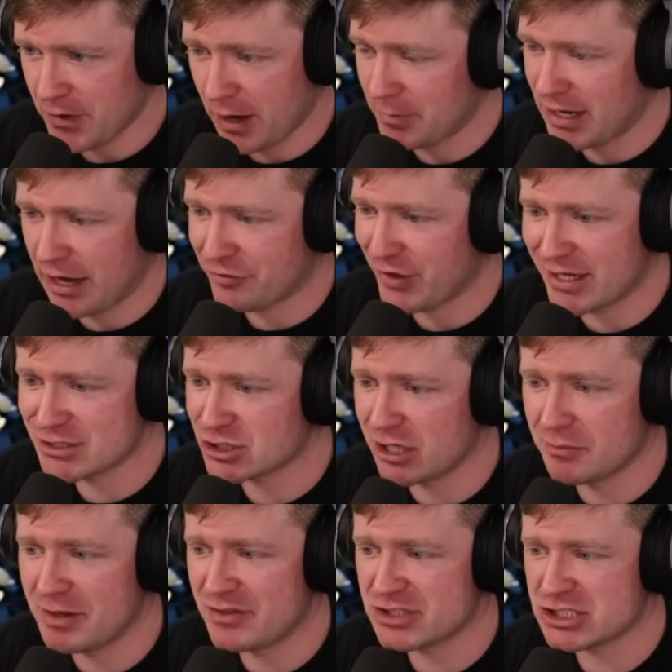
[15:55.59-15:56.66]
I mean, I think it's
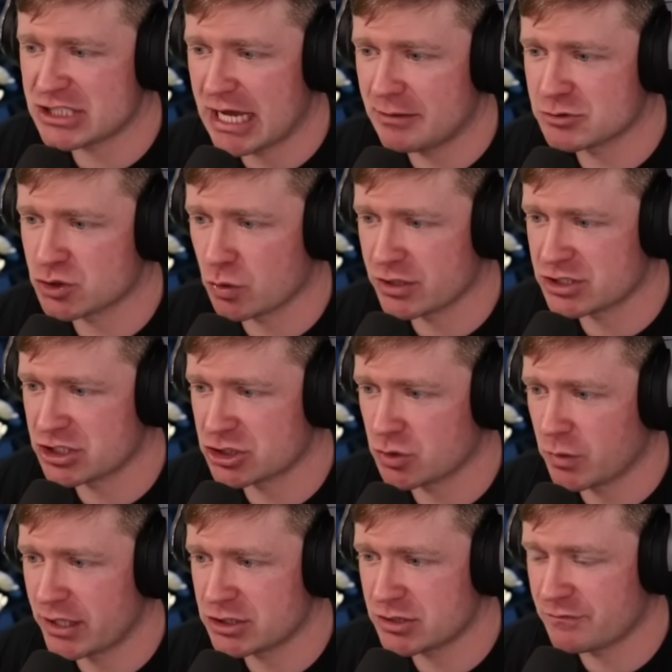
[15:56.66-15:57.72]
going to be the same sort of
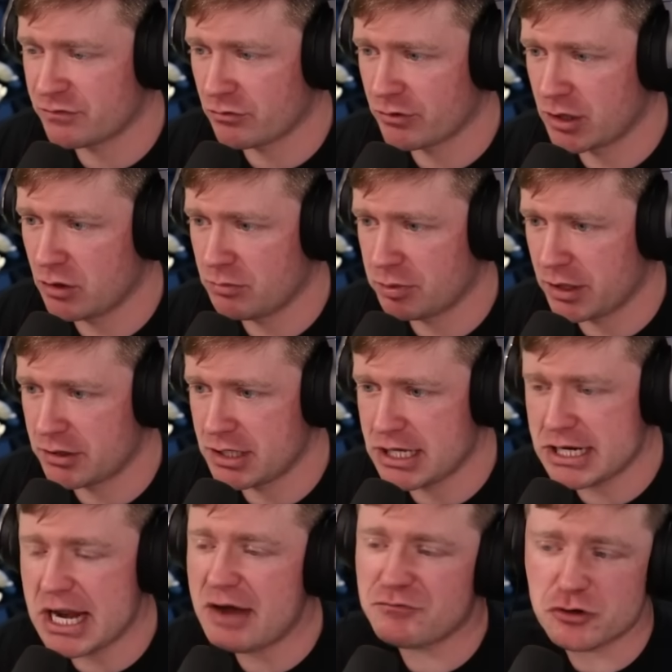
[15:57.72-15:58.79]
situation for real, but
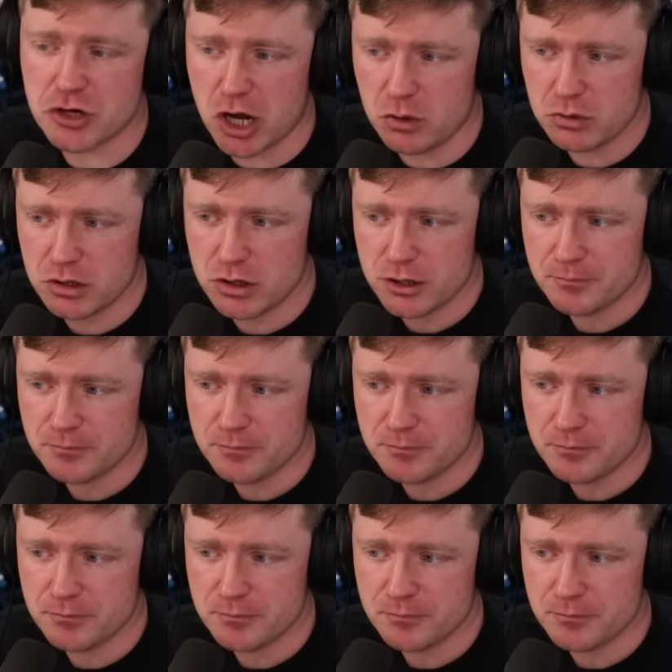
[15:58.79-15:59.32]
you never know.